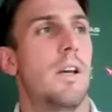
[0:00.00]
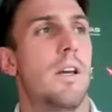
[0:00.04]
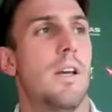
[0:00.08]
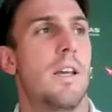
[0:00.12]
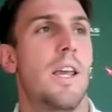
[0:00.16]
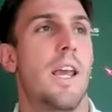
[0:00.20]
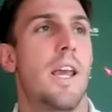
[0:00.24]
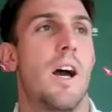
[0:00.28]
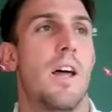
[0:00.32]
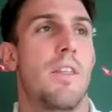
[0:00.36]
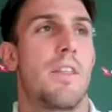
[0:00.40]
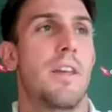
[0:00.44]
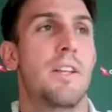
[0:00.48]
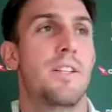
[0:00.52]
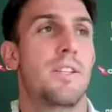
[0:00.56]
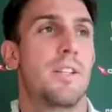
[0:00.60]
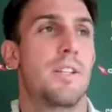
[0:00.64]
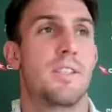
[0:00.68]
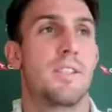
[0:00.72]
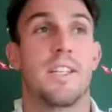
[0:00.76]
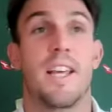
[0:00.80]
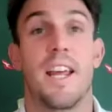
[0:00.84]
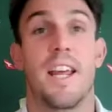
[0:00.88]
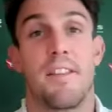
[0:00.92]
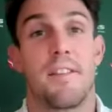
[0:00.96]
I think
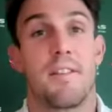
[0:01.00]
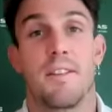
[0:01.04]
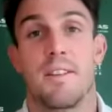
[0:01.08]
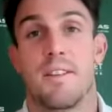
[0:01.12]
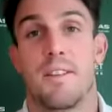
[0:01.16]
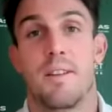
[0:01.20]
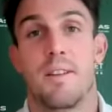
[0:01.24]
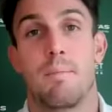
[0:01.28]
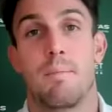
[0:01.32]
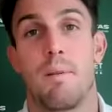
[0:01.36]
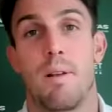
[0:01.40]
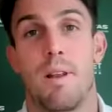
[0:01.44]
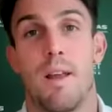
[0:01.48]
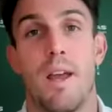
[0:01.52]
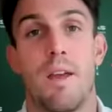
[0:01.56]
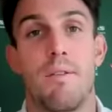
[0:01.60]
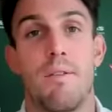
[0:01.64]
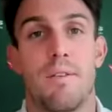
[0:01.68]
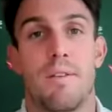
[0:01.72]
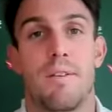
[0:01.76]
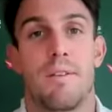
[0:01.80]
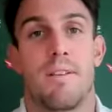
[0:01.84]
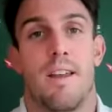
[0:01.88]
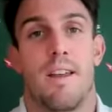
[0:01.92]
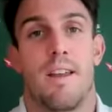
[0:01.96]
just getting the belief
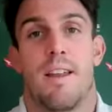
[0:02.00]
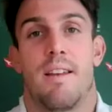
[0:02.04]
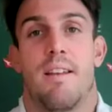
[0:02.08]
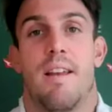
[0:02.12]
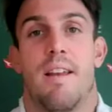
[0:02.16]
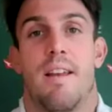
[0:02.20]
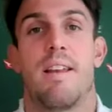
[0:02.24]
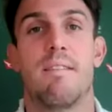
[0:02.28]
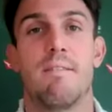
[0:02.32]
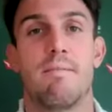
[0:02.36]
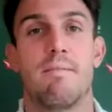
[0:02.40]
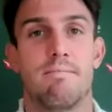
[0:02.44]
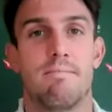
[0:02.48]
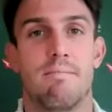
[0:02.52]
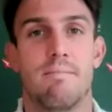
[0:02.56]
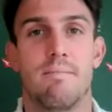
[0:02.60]
and